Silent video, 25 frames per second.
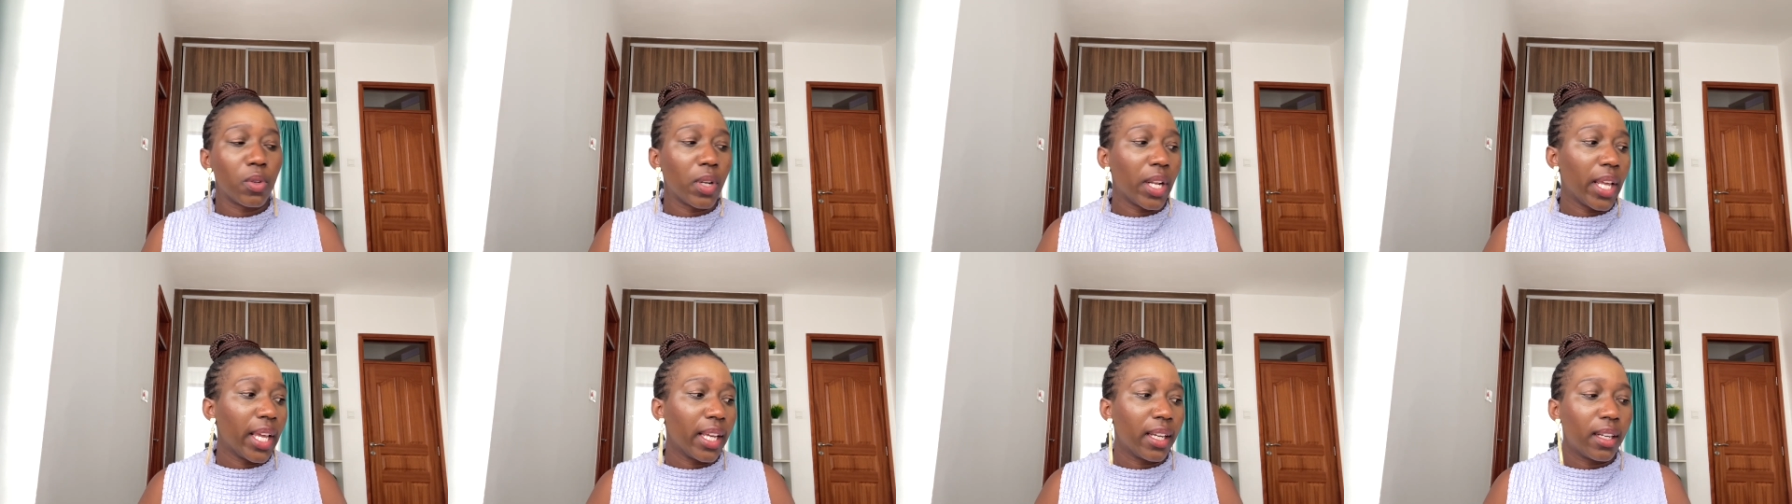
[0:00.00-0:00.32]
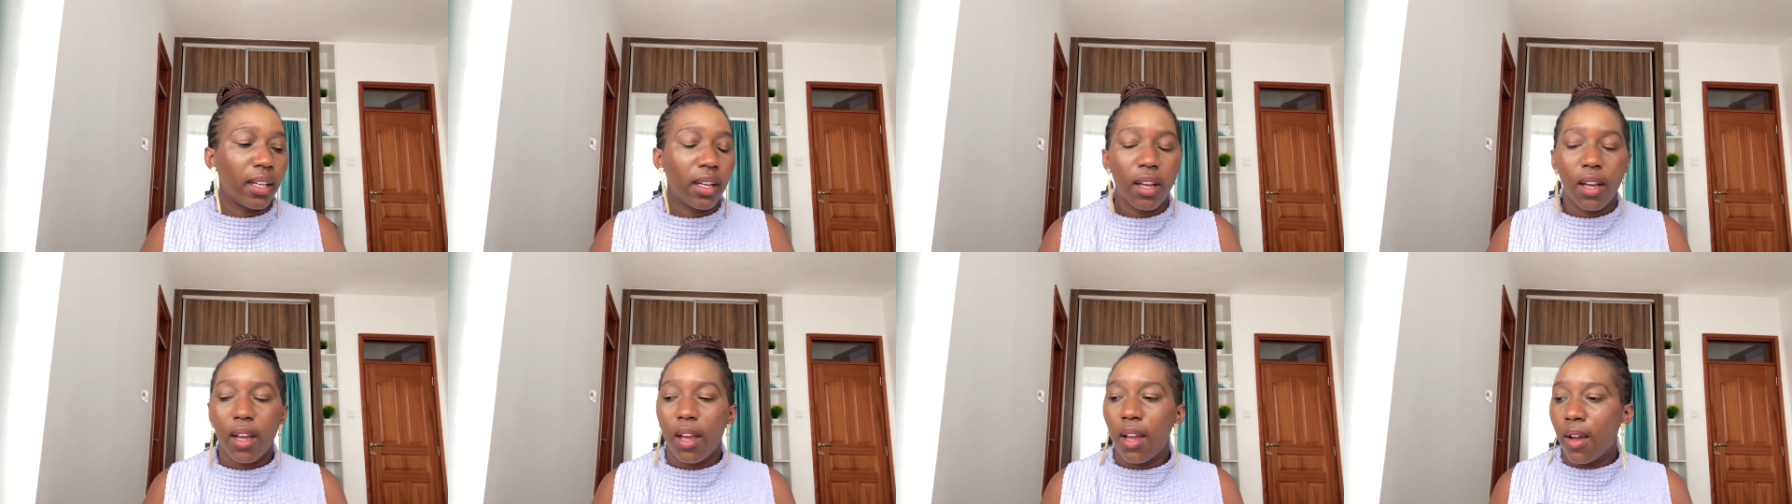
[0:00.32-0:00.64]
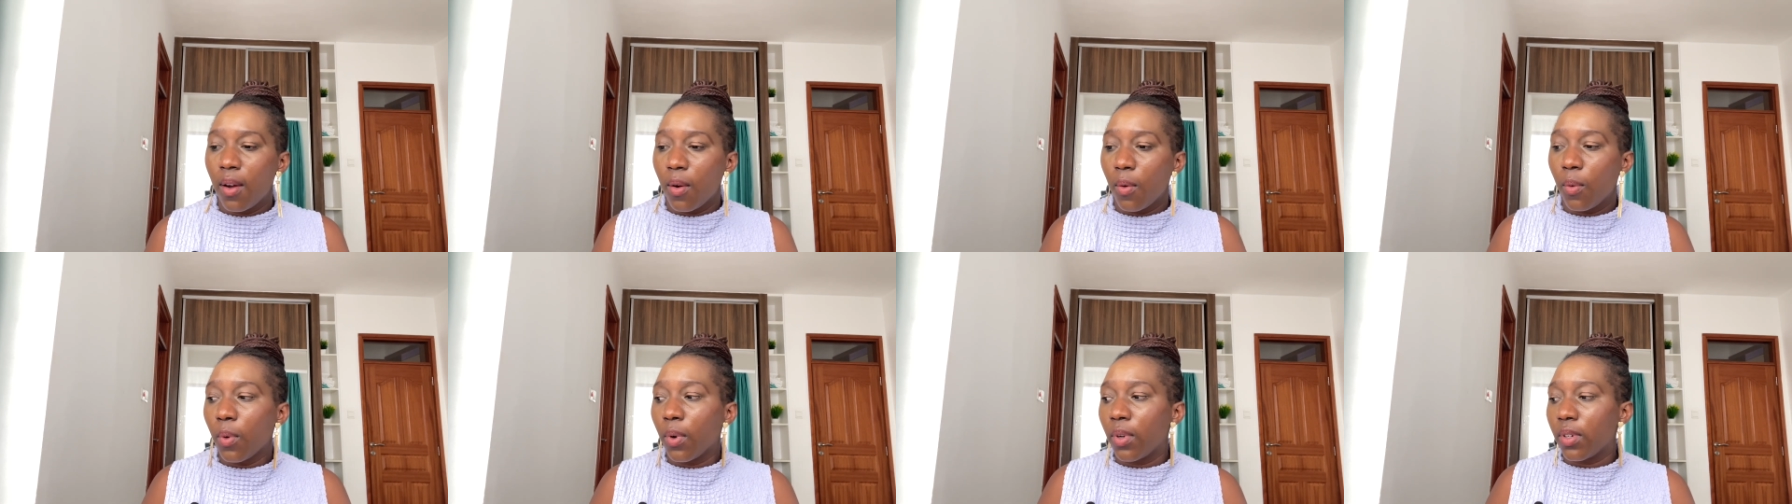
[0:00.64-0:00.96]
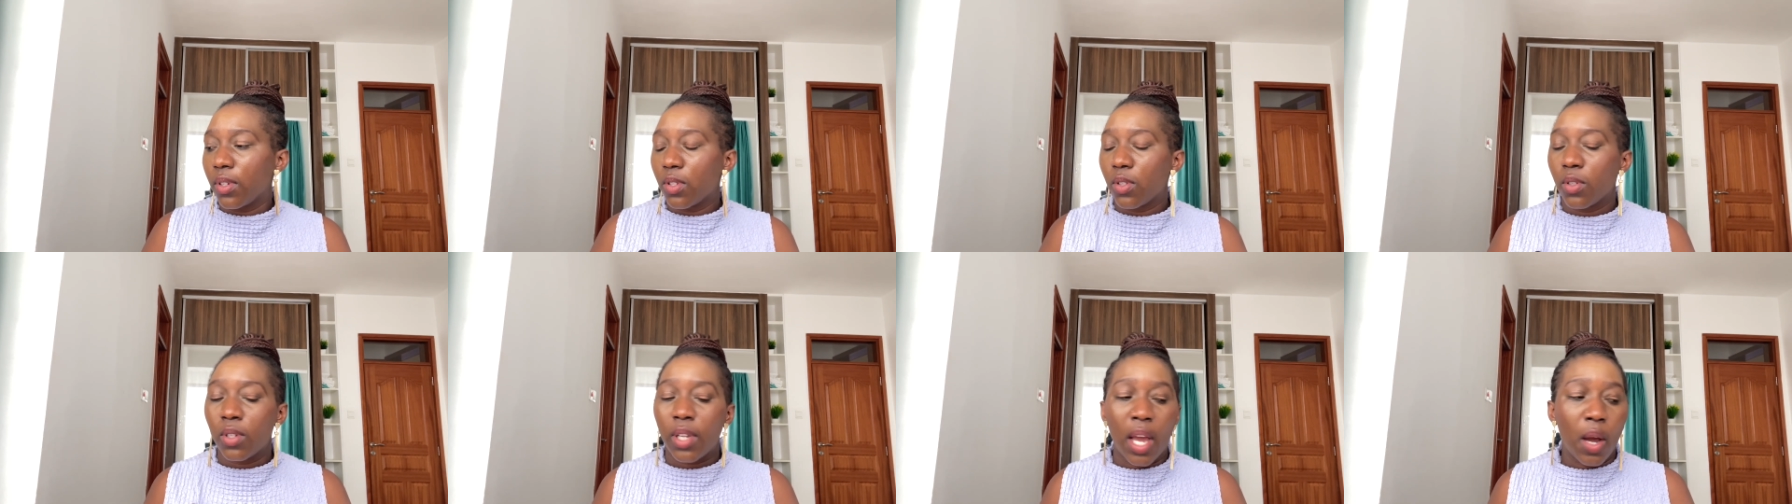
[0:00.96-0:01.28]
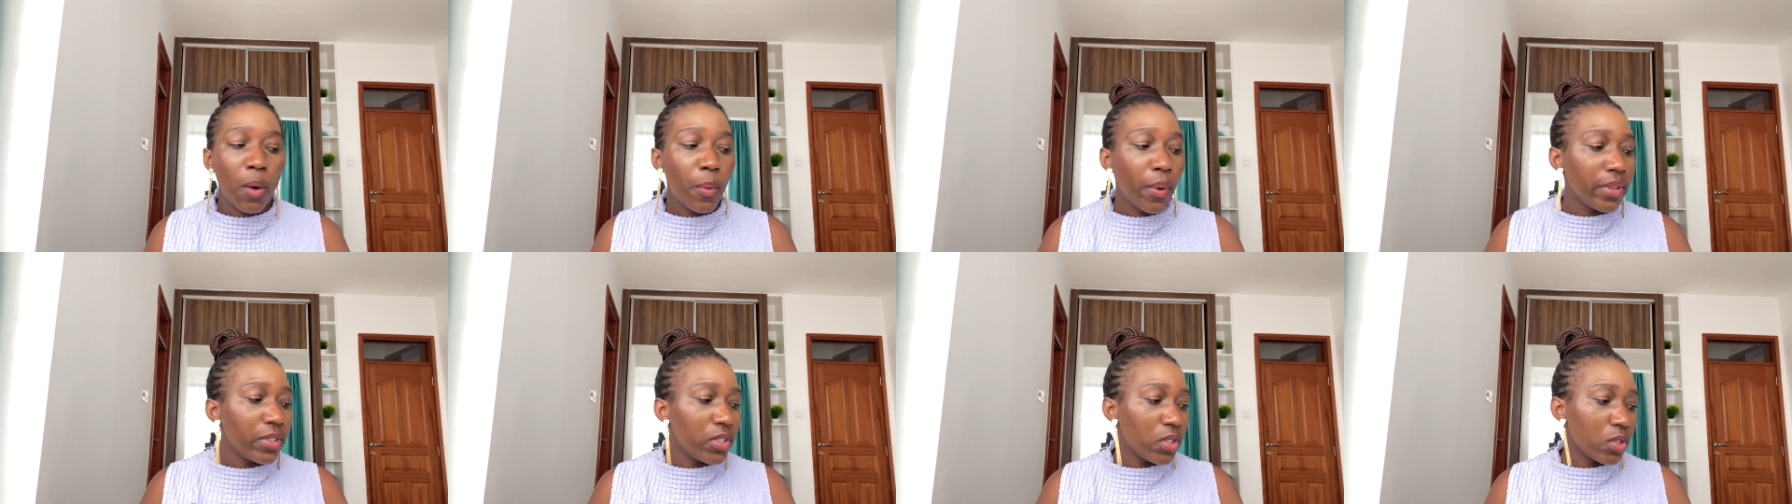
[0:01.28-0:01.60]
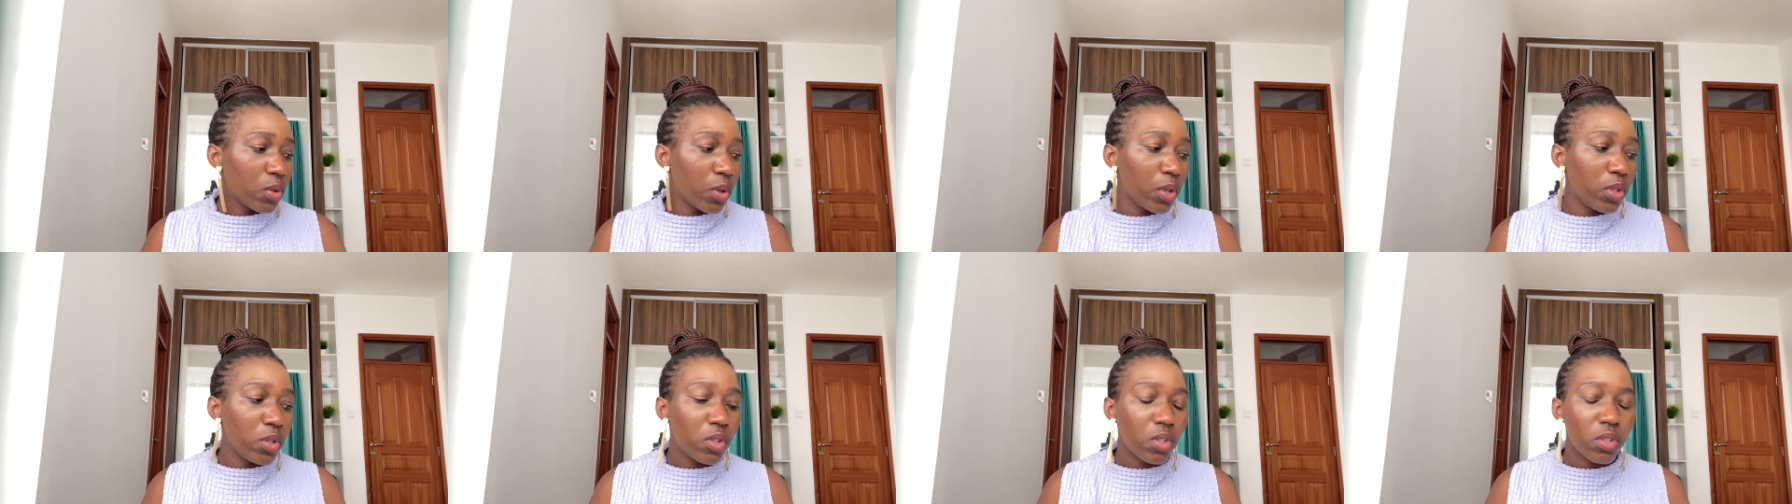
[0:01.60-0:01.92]
Like, what? So now we're just
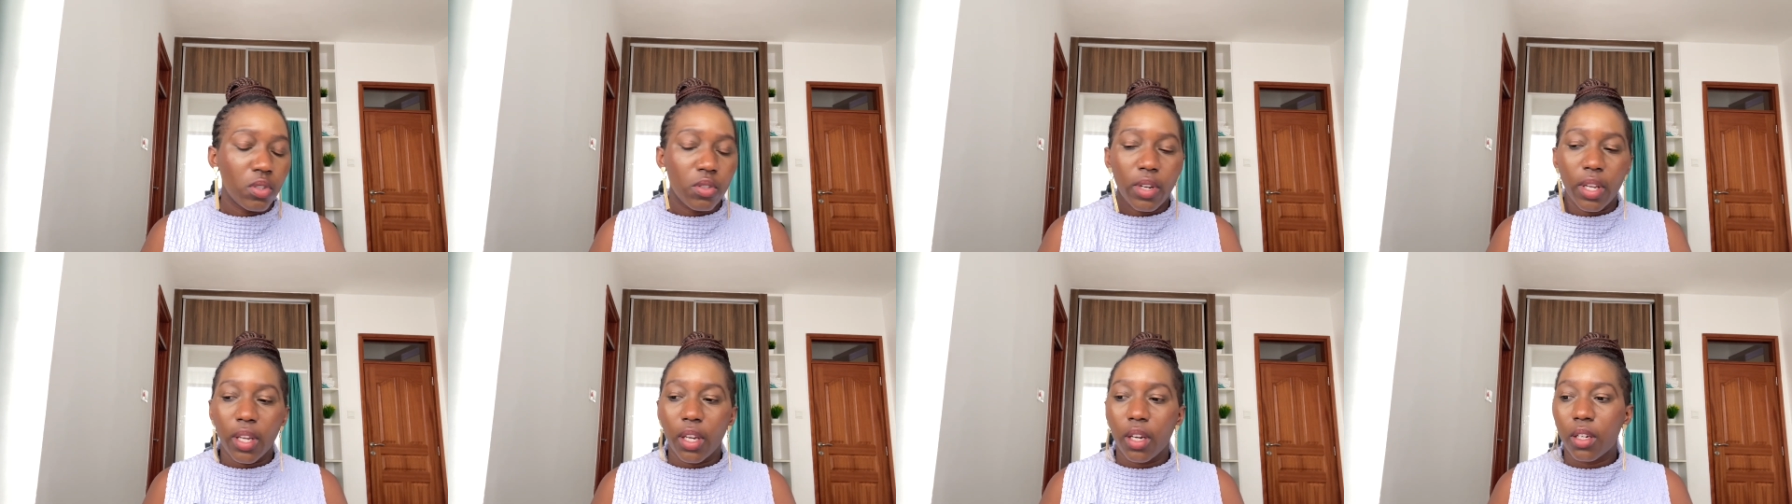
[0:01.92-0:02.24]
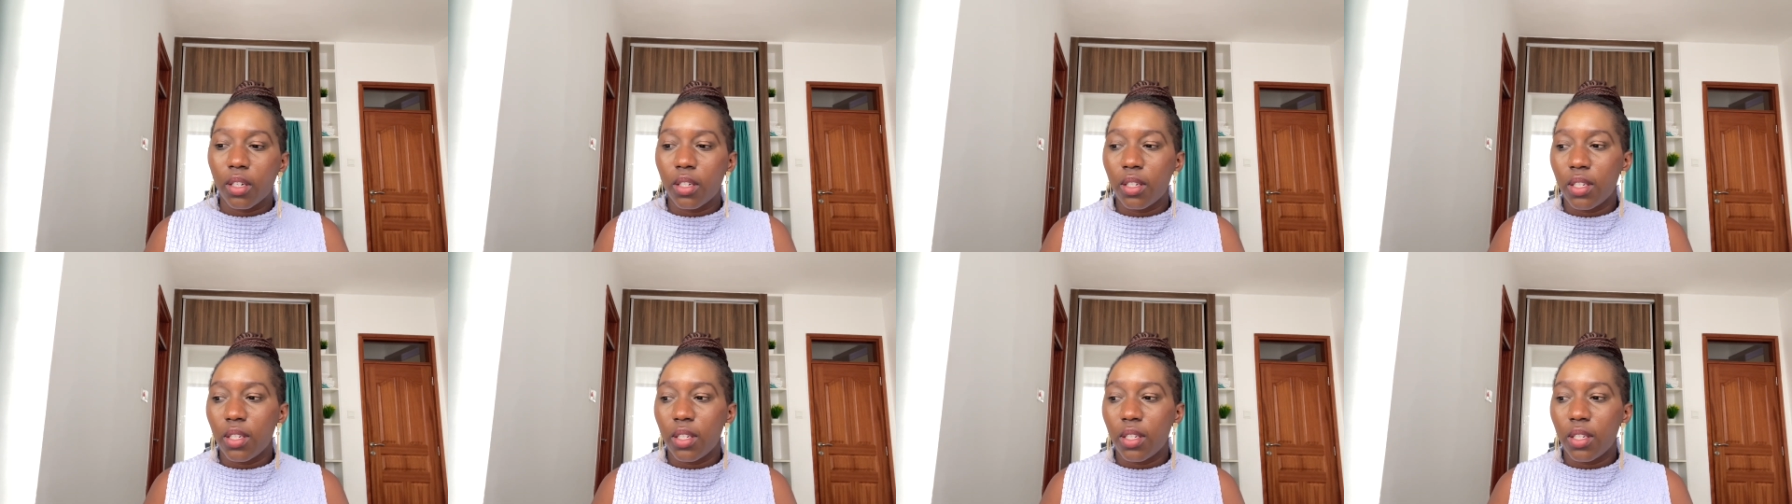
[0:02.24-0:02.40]
going to drink